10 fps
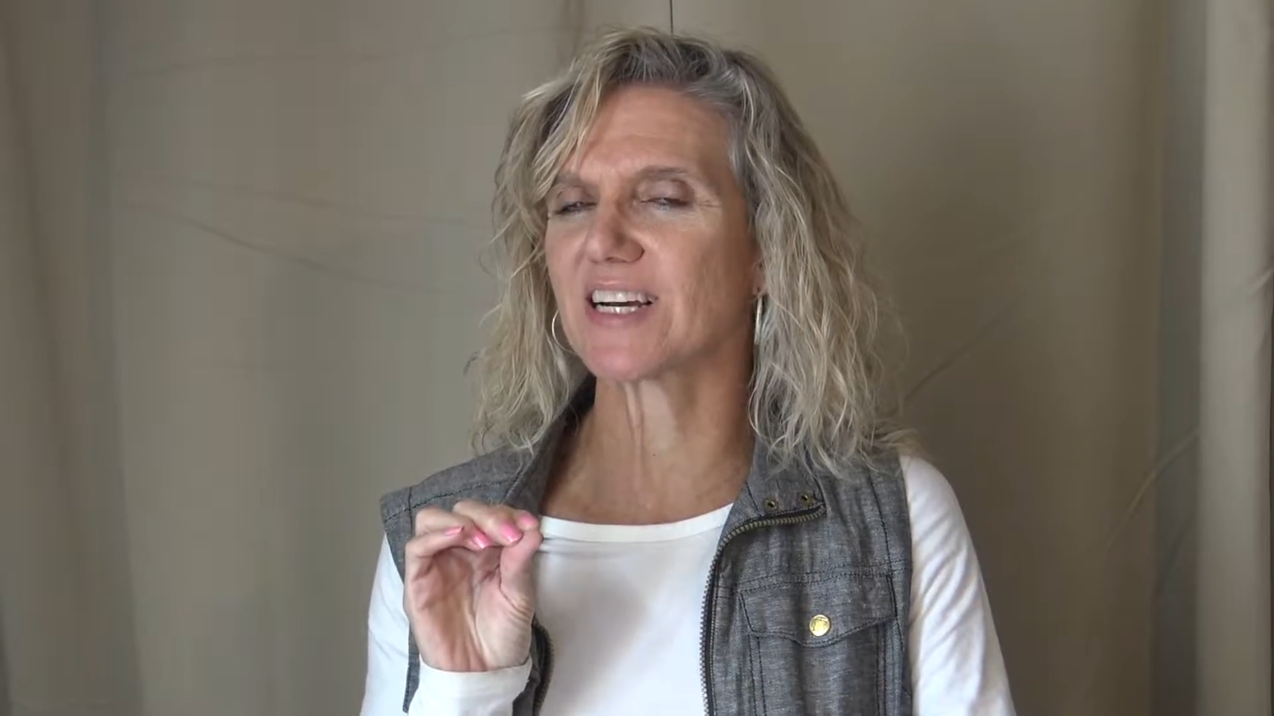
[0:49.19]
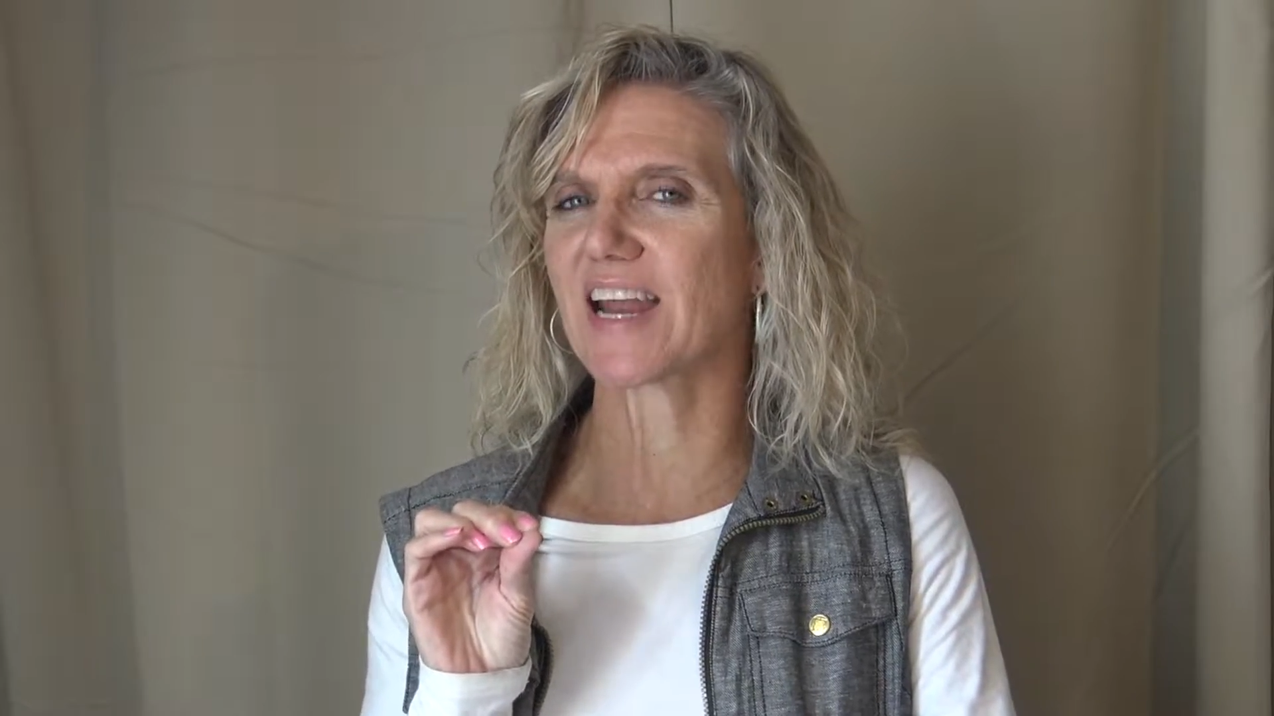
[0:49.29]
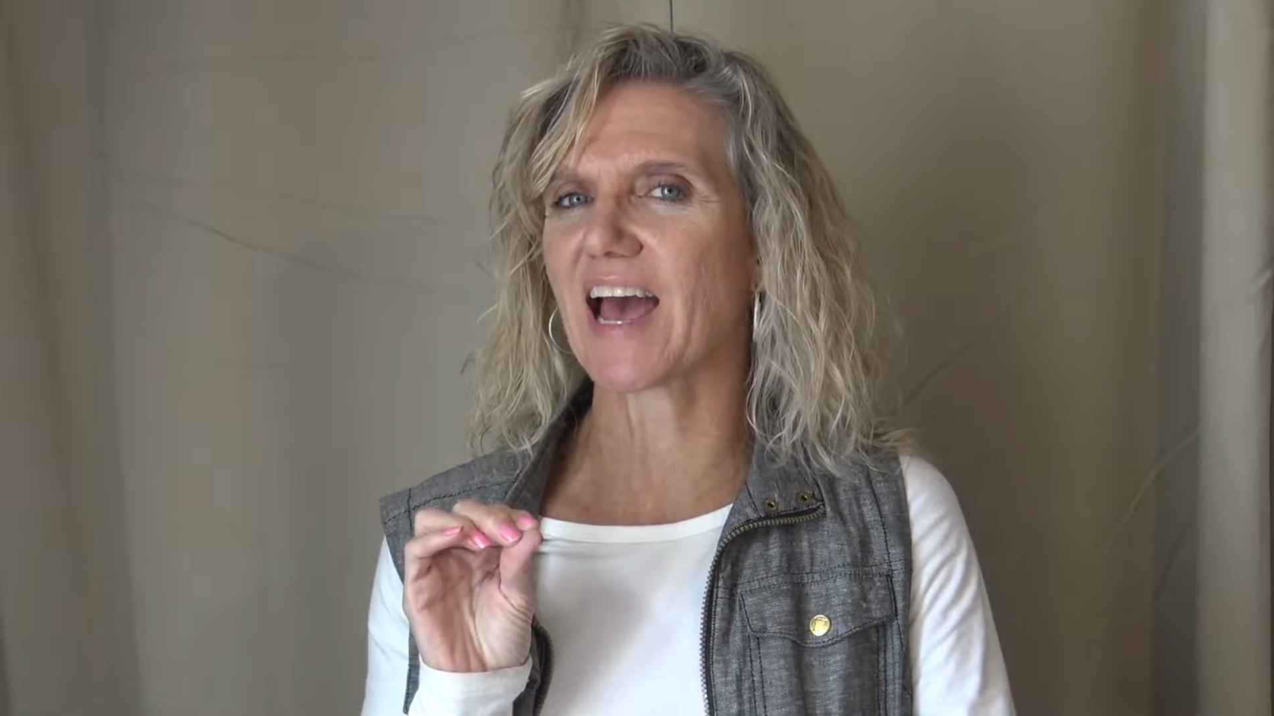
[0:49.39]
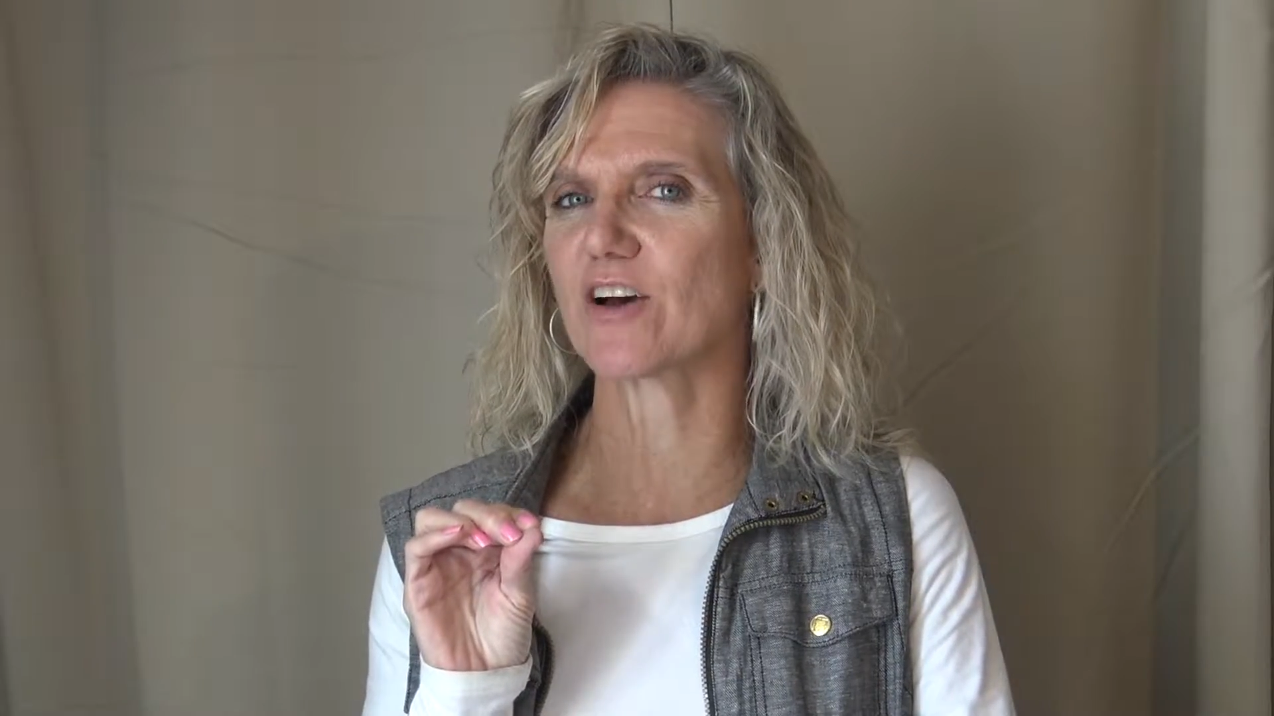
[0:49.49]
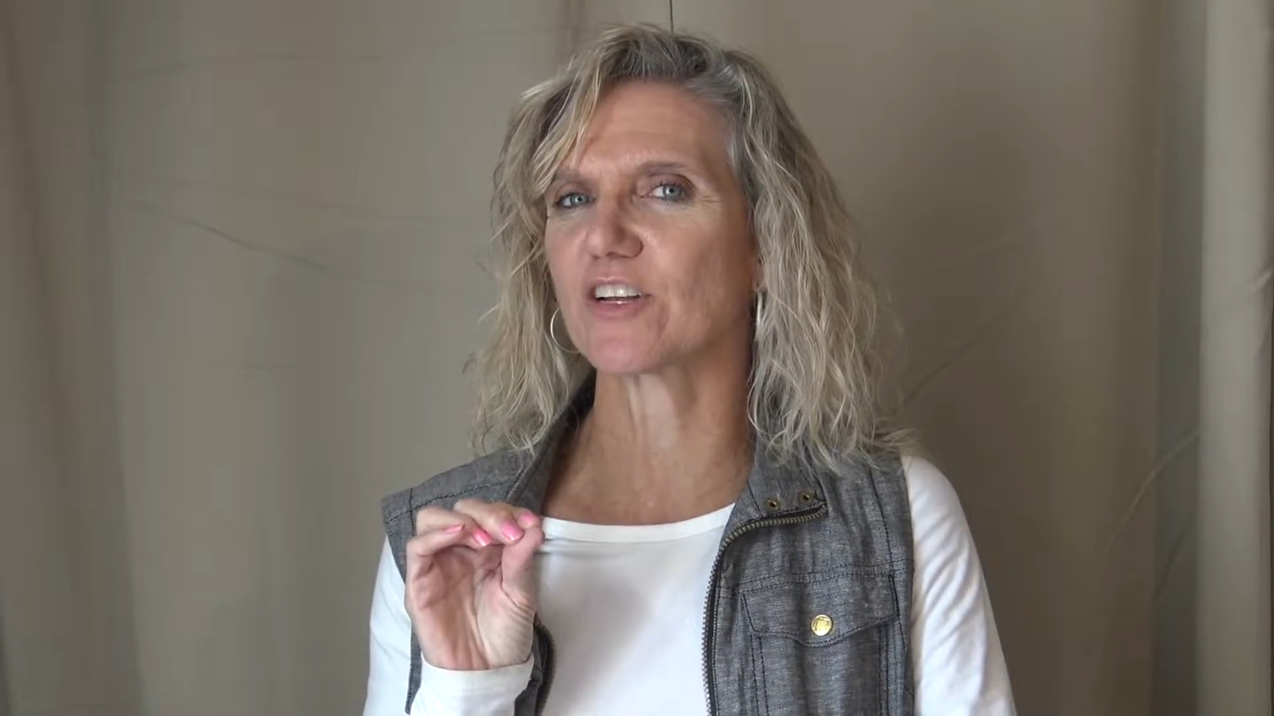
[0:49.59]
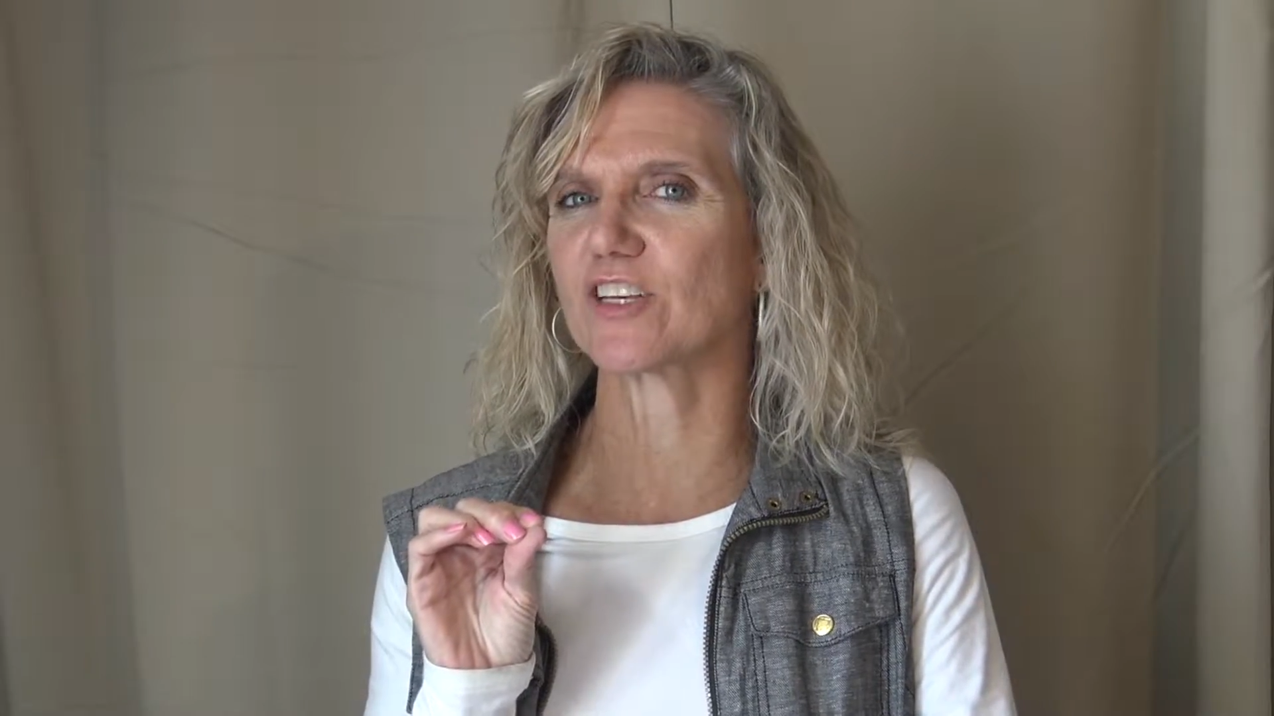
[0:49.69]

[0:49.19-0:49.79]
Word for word: on how to